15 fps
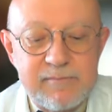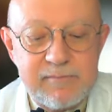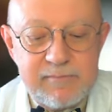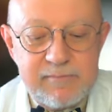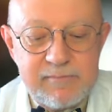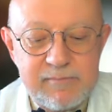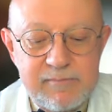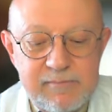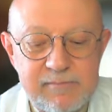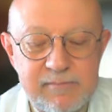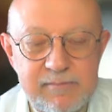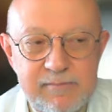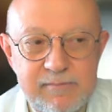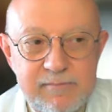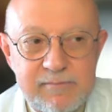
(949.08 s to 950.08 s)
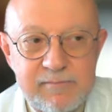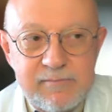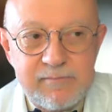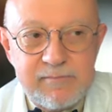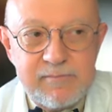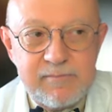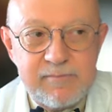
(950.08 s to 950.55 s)

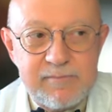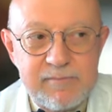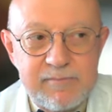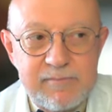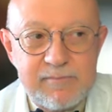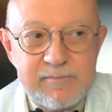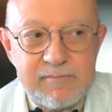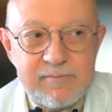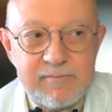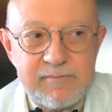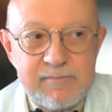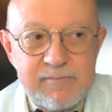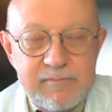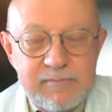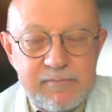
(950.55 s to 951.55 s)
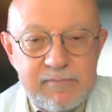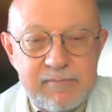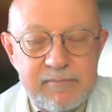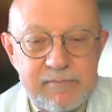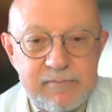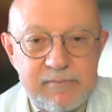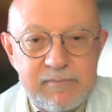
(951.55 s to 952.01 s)

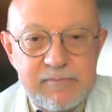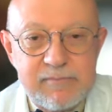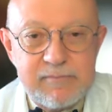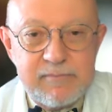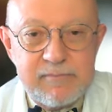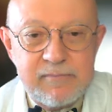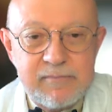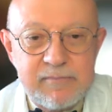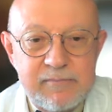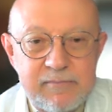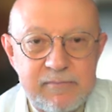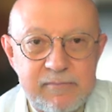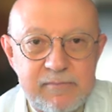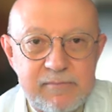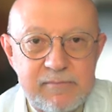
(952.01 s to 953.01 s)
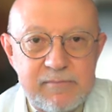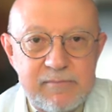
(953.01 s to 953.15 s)
[no speech]